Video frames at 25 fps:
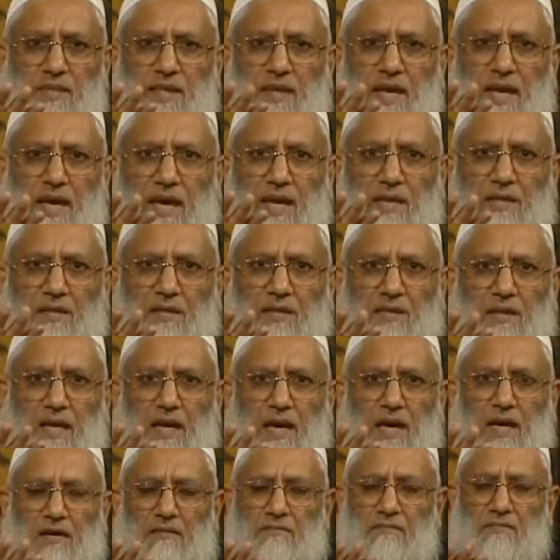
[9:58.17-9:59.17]
and
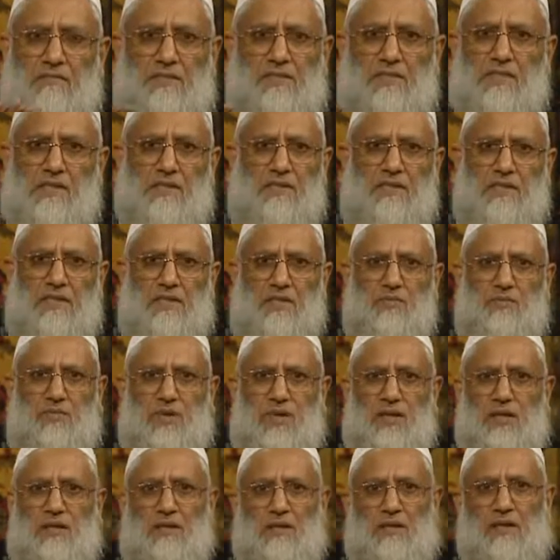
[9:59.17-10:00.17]
in this
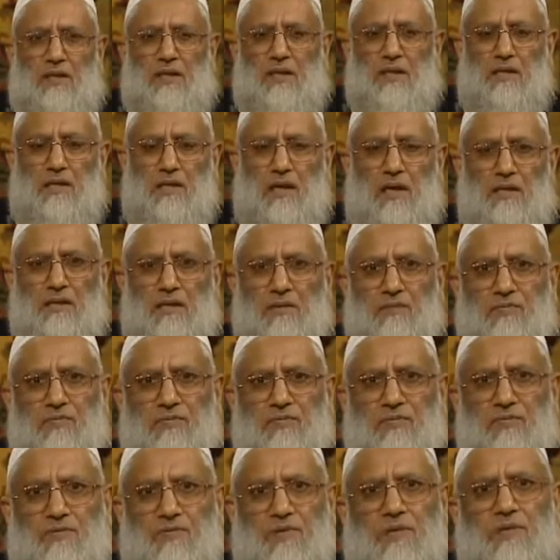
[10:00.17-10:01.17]
way, a lot
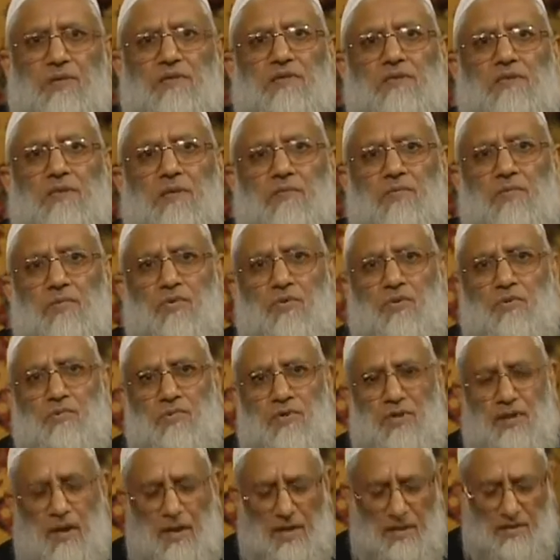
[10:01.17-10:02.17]
of criticism could
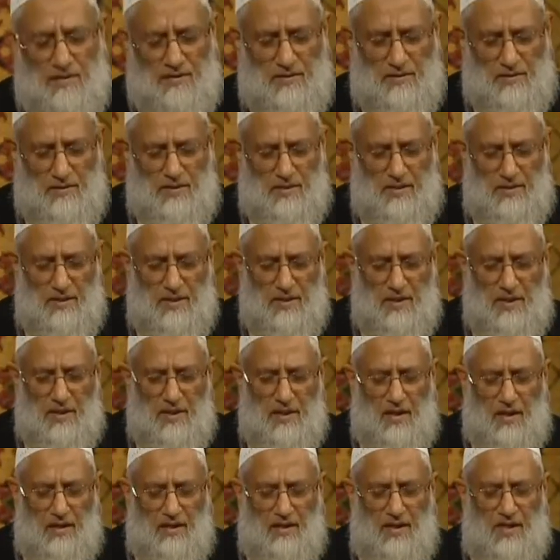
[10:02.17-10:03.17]
be directed
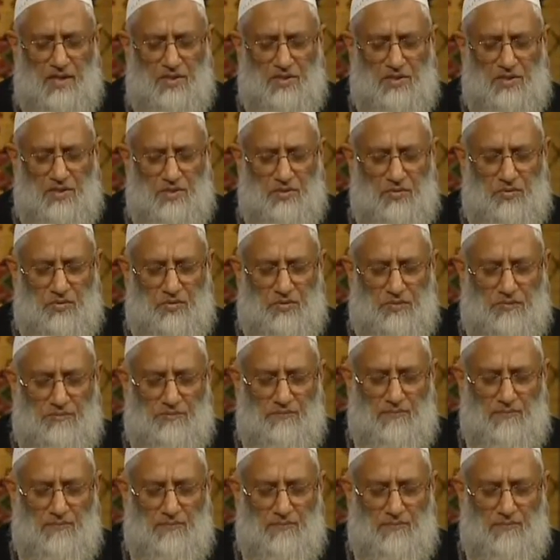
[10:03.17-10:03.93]
against you.